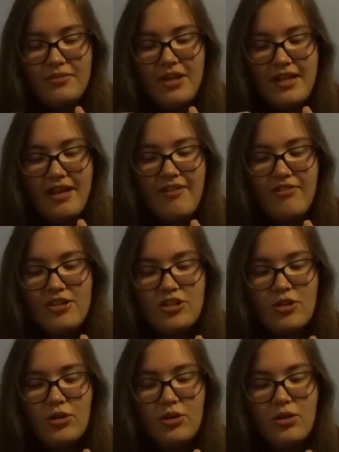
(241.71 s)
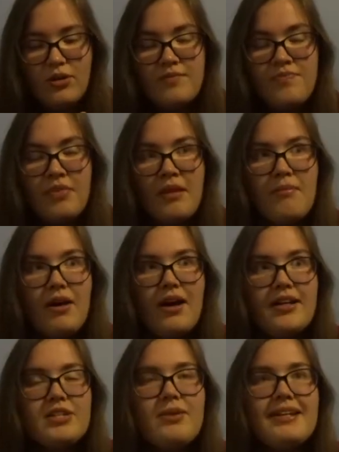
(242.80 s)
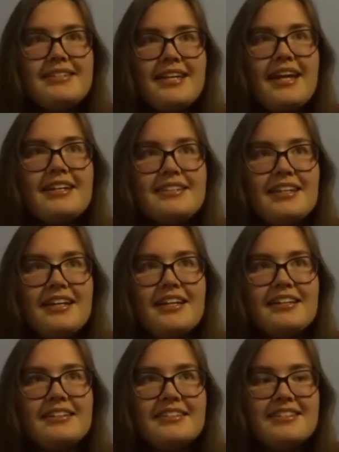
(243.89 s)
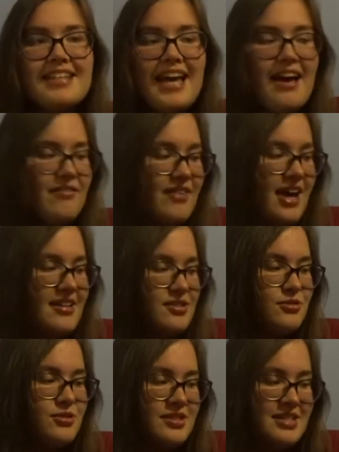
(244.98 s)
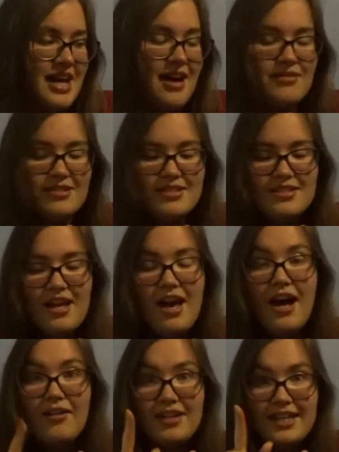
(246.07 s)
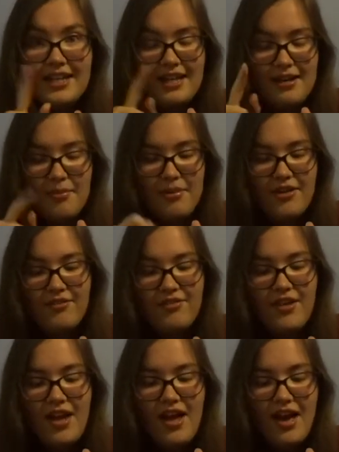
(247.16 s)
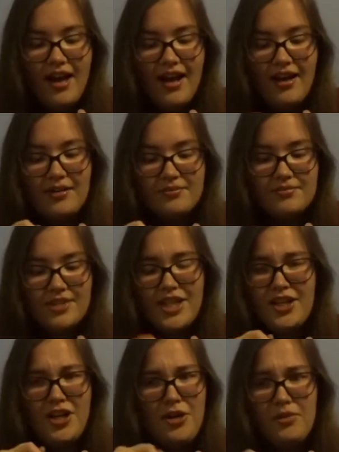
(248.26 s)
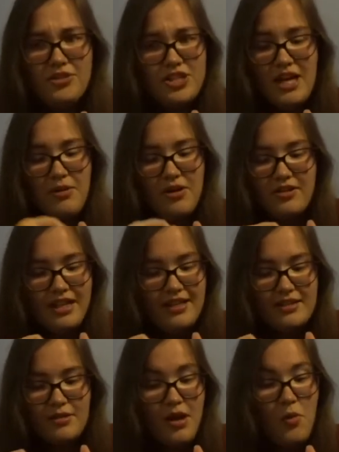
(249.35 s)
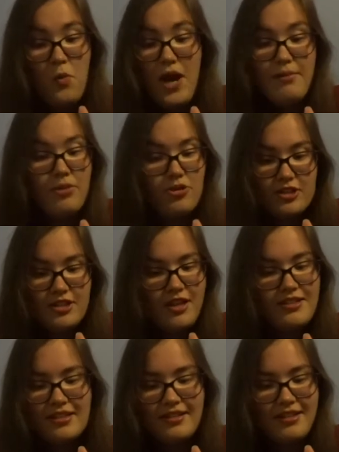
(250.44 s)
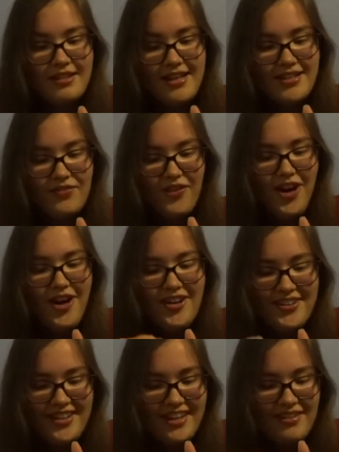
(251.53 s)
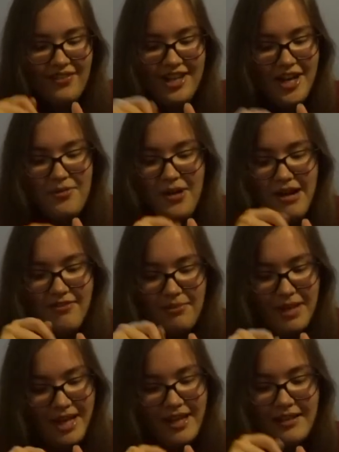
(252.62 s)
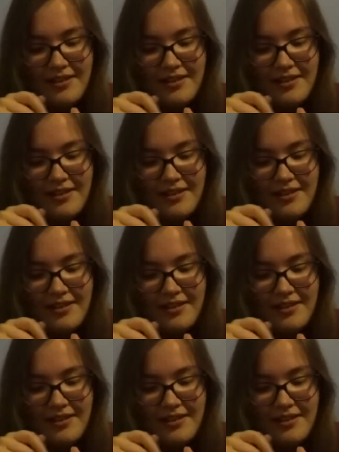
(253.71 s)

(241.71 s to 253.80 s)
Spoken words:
Like if you saw my 2018 Scarefest Alton Towers, I'll link it above. You can go watch that one. It's way more exciting than this this video will ever be.